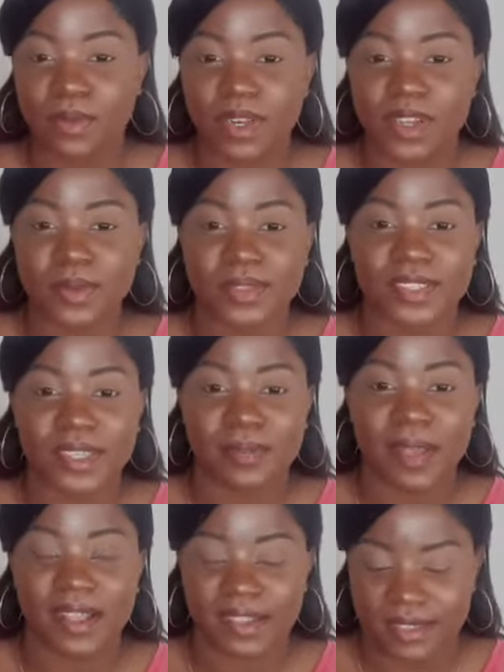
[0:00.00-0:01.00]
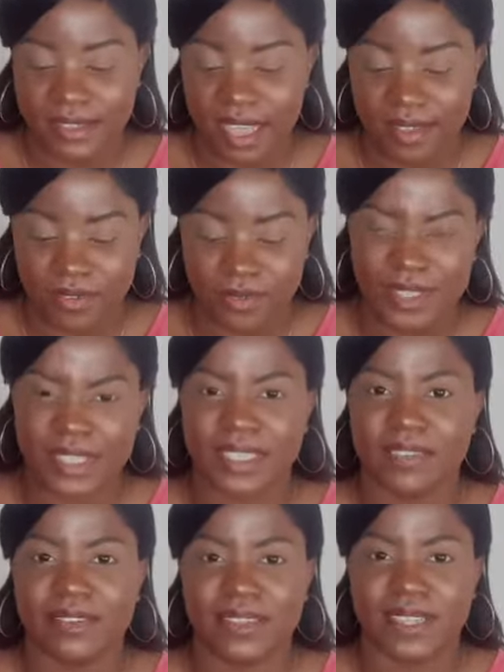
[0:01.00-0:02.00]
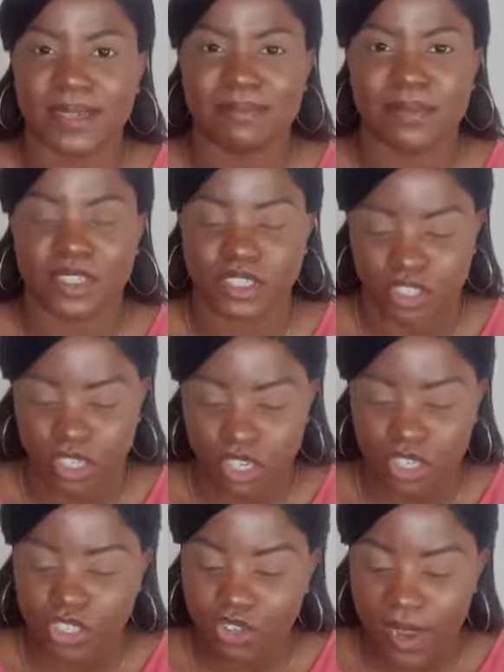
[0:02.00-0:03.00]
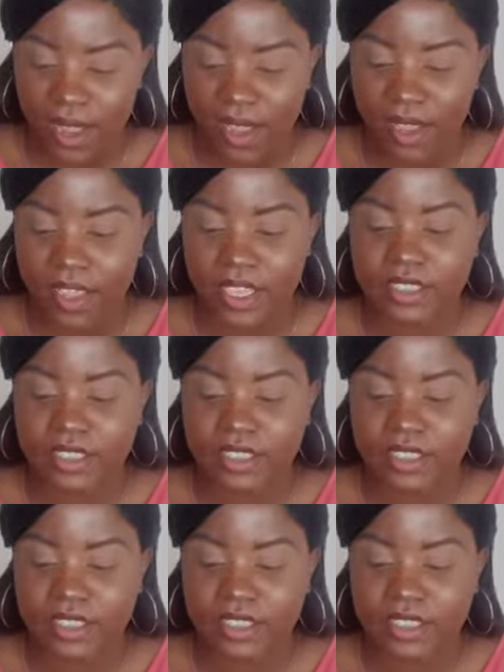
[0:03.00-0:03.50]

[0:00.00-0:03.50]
when it comes to their palettes, I haven't really given them much try.